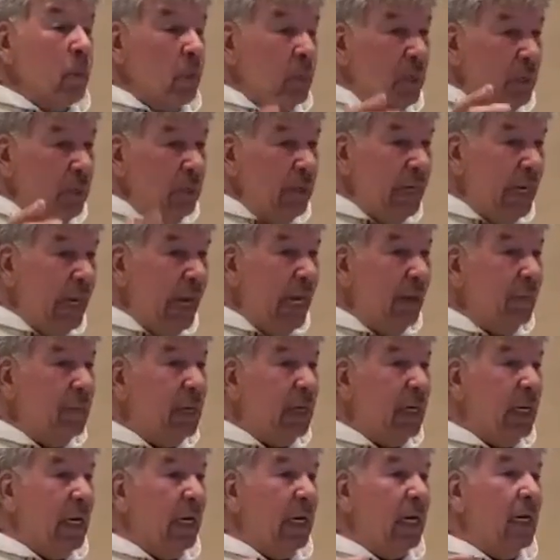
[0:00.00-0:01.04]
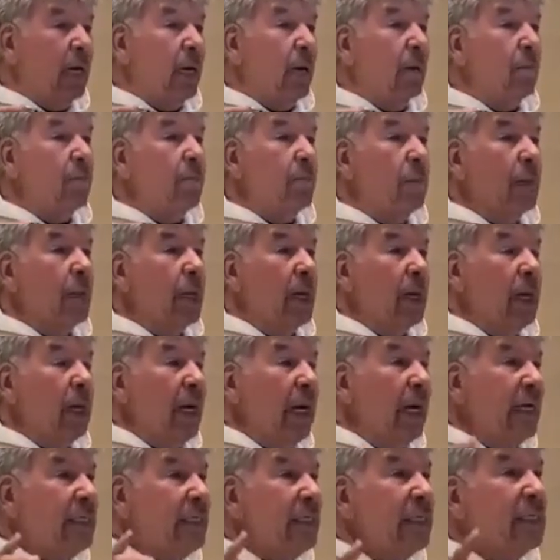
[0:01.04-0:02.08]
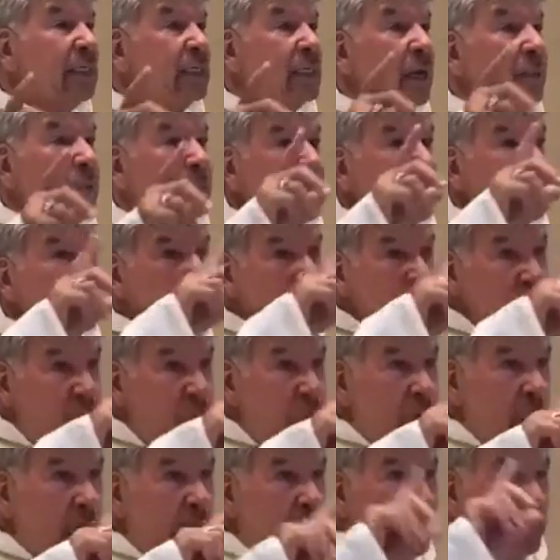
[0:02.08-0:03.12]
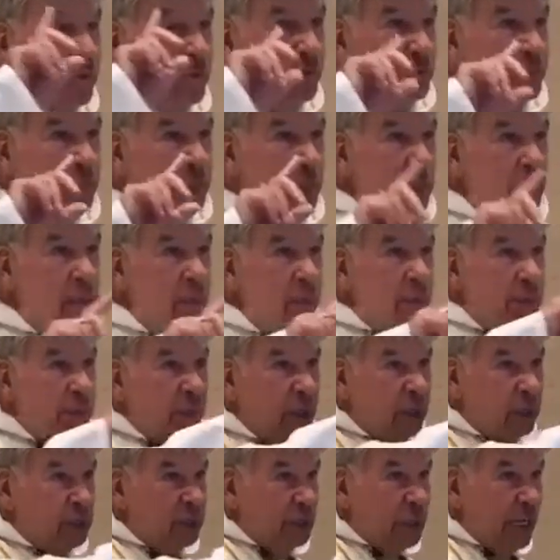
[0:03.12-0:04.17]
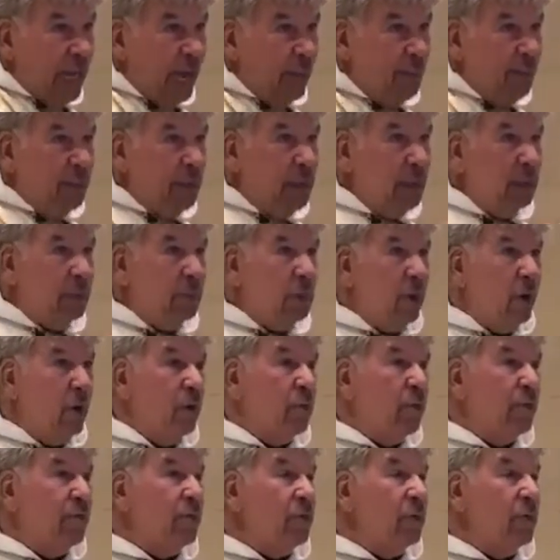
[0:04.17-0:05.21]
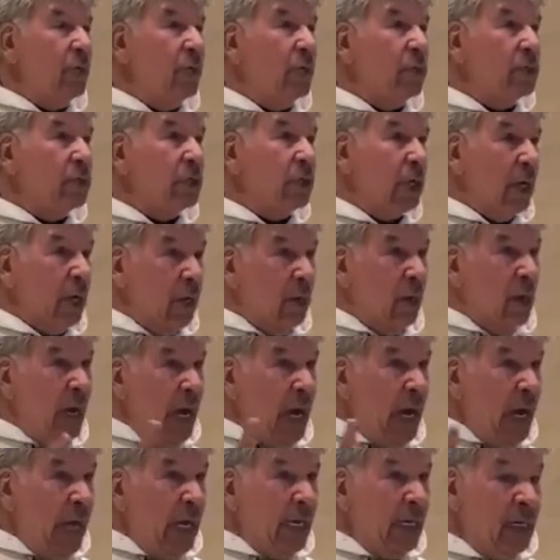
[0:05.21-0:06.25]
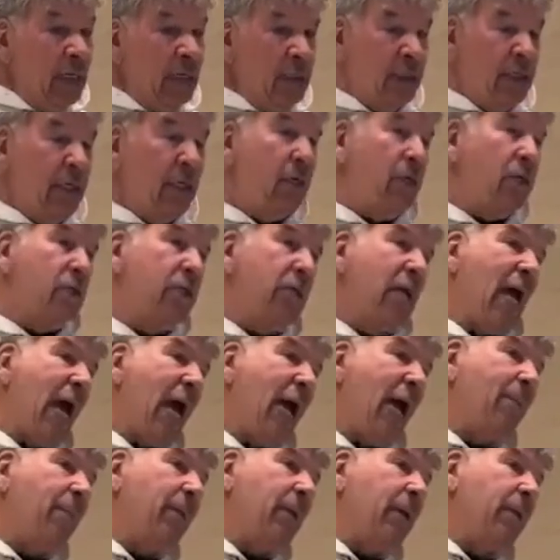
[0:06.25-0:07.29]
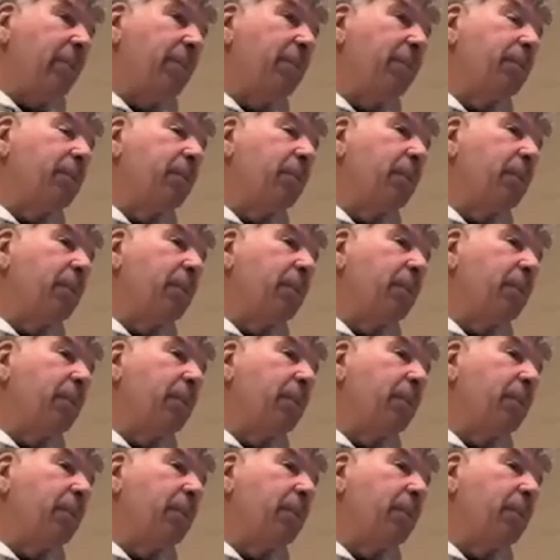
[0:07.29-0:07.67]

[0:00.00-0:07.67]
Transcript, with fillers: when he became king, he did something that you and I are familiar with because it happened in Rome a few years ago and continues to happen